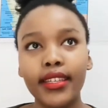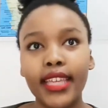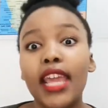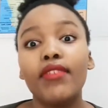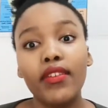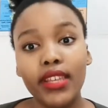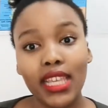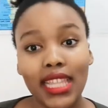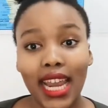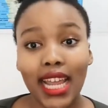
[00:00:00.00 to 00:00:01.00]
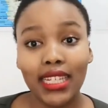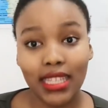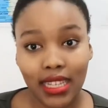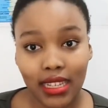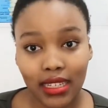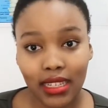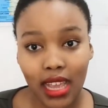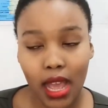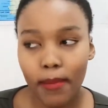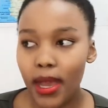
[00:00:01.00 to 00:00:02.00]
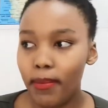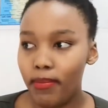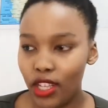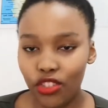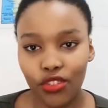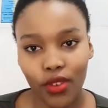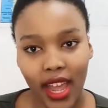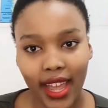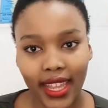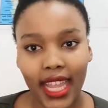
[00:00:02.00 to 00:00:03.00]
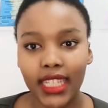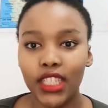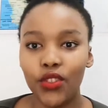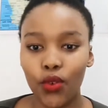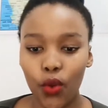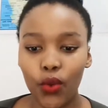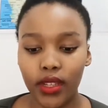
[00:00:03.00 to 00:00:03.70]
gave everything that I did my best try, and it